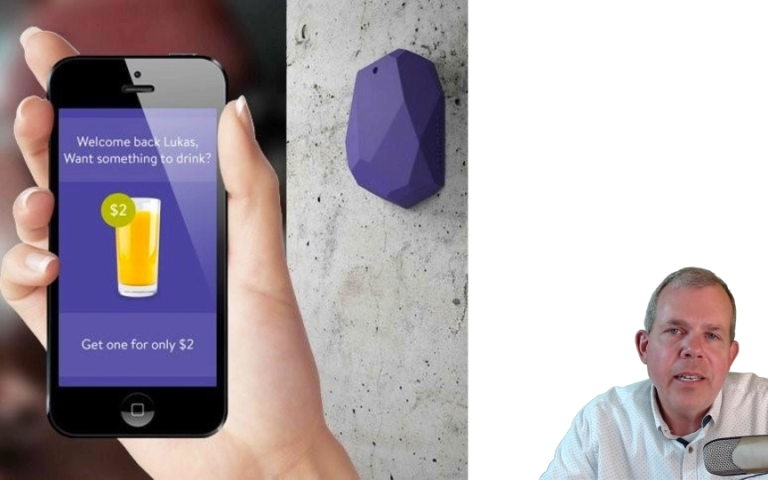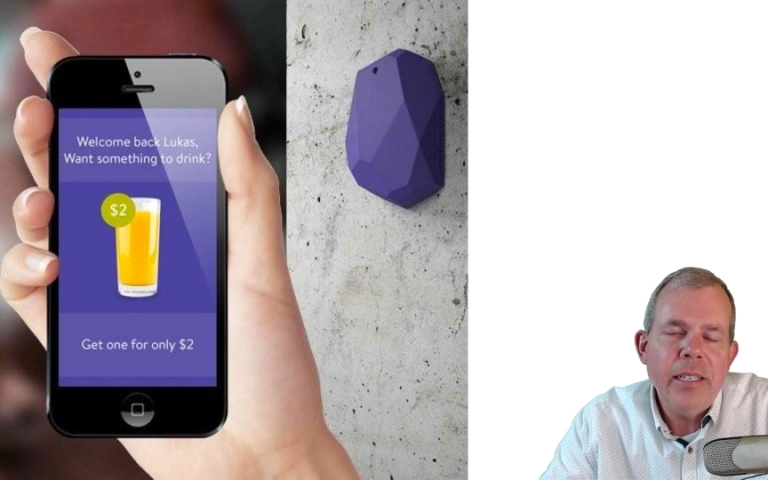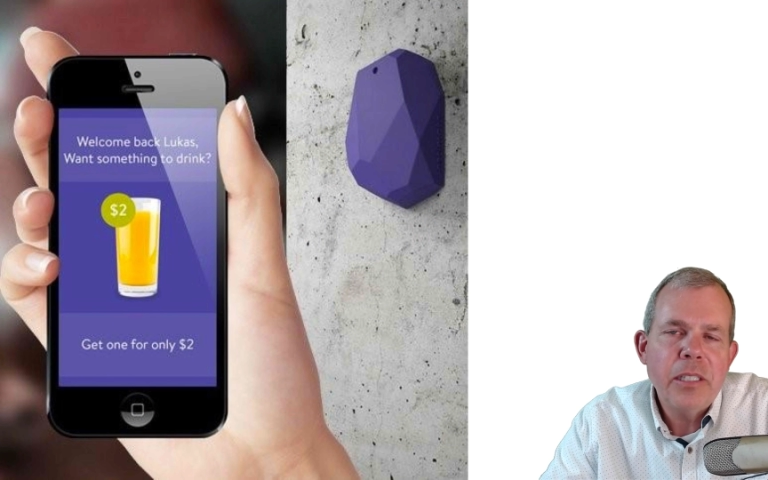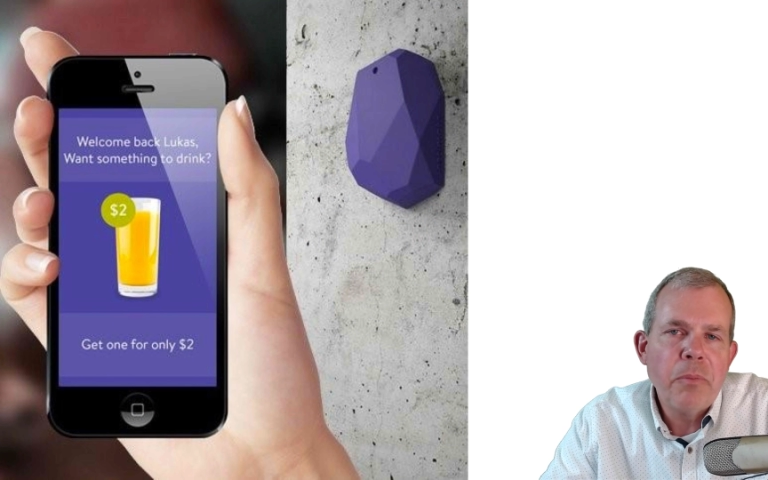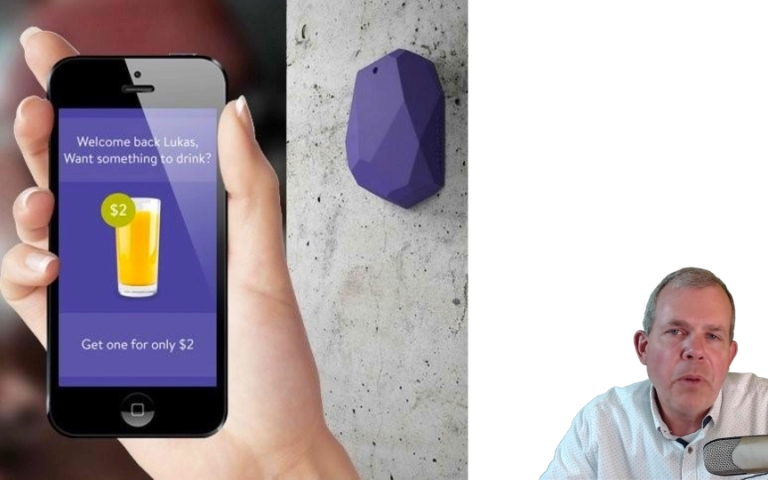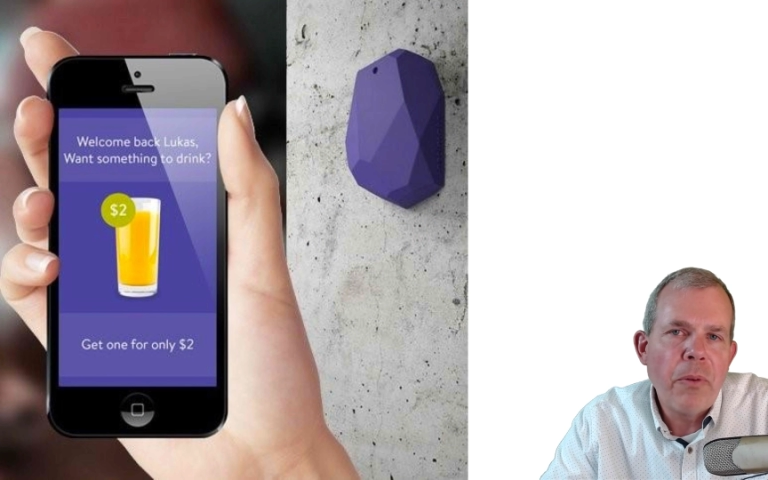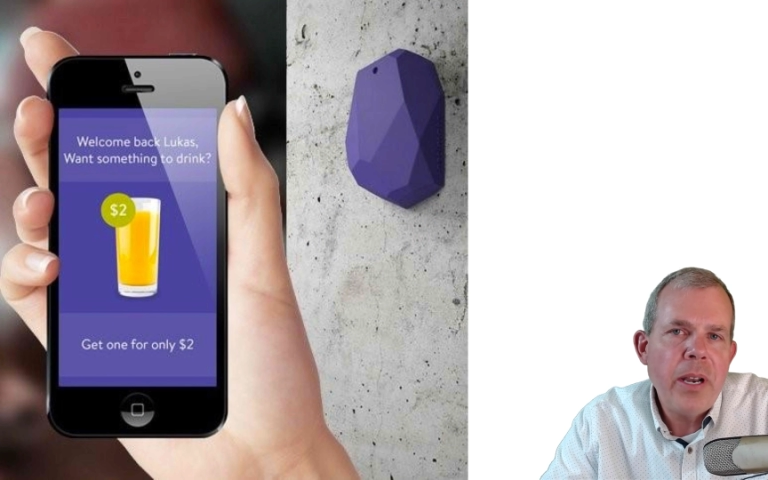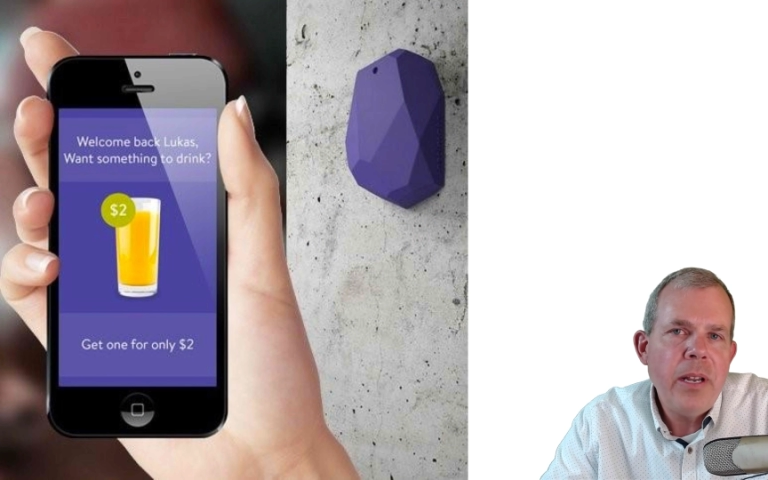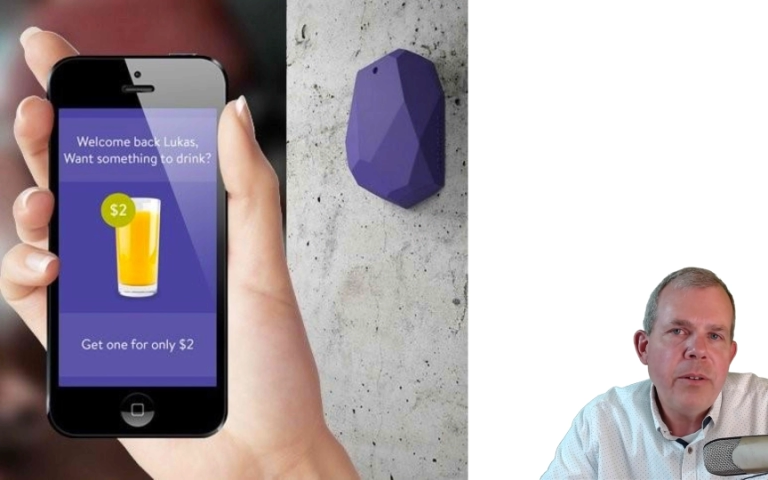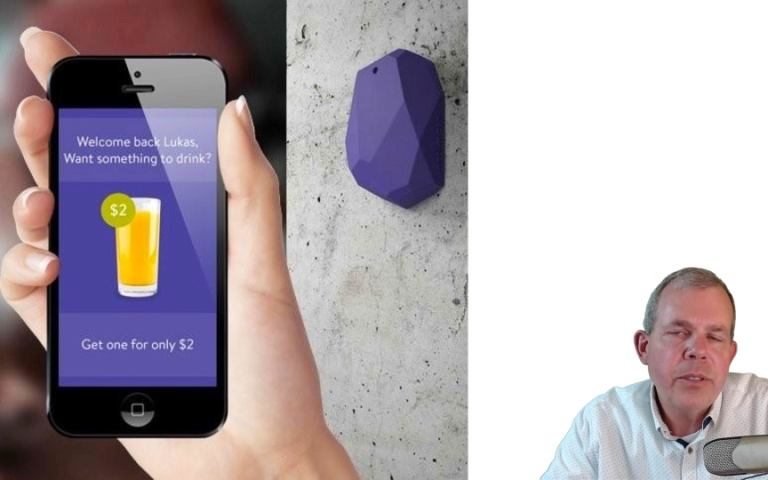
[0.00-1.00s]
a small
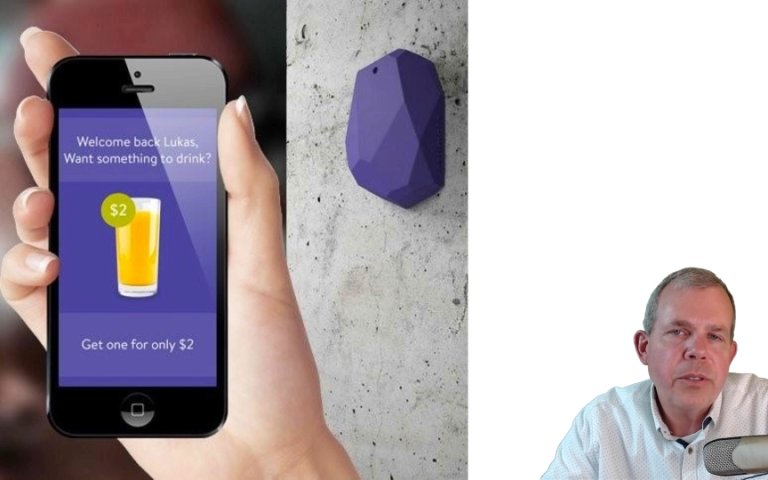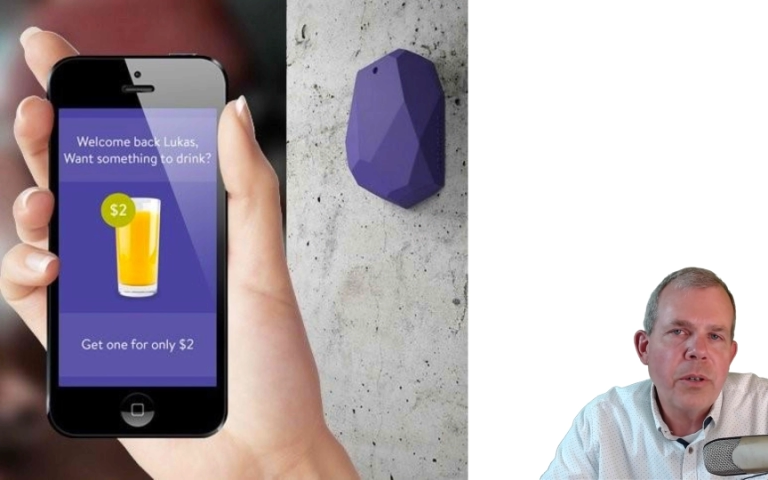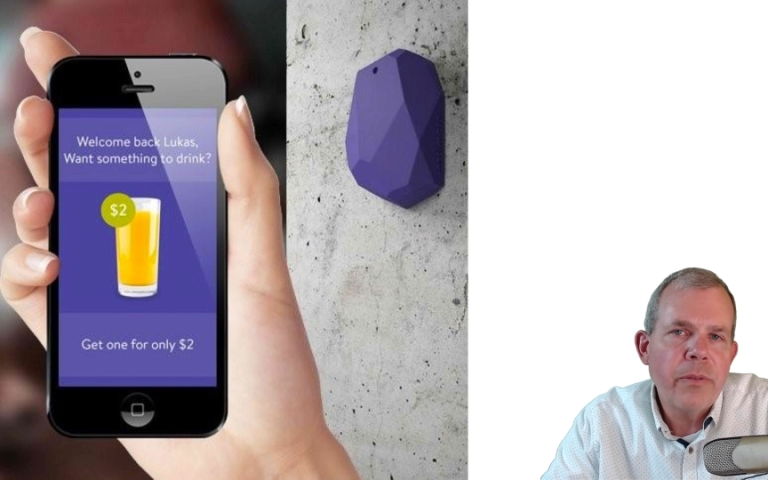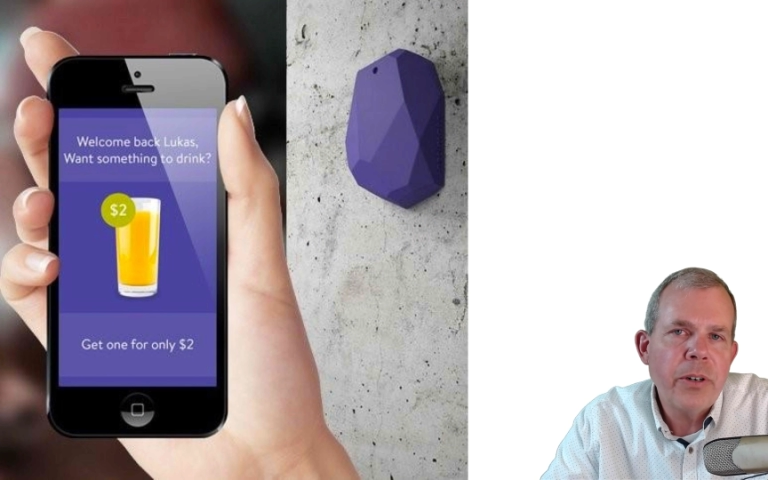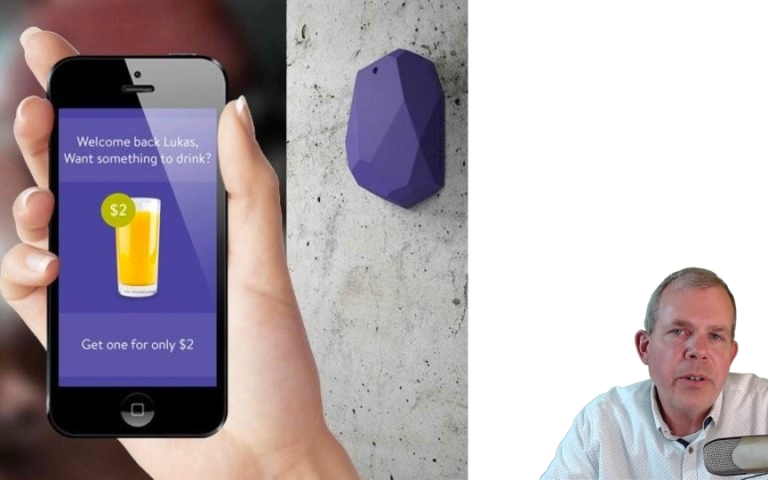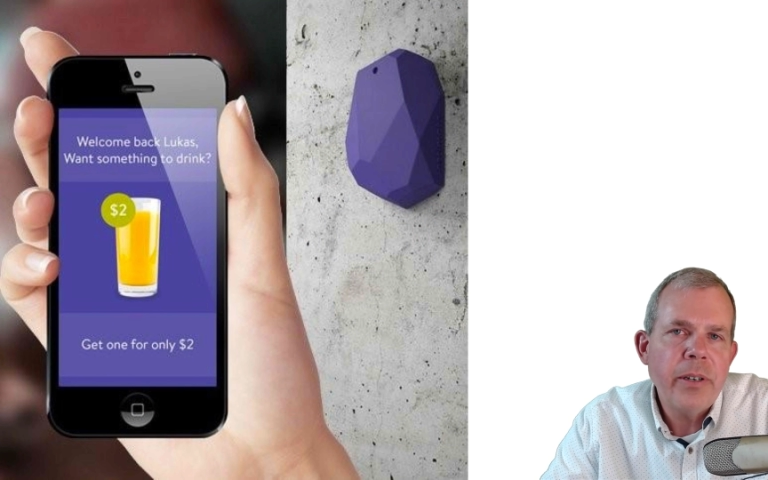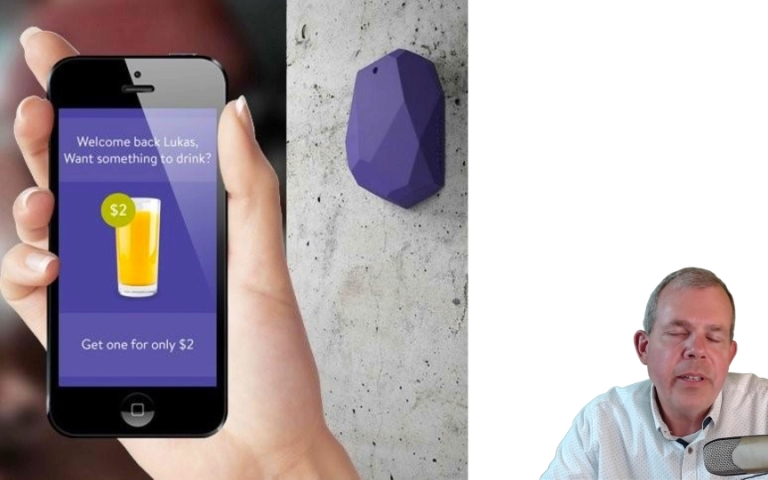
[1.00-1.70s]
radio server